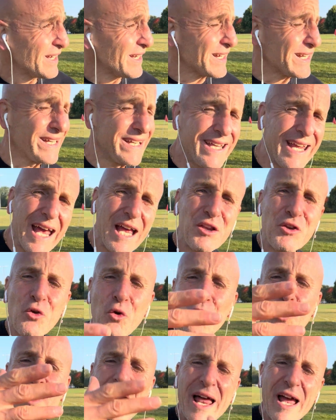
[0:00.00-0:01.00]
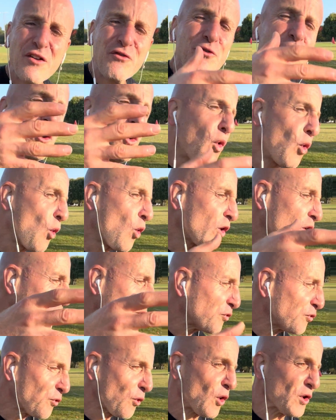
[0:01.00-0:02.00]
Get your life in order
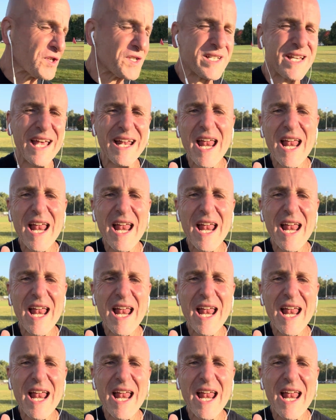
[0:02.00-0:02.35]
first. Get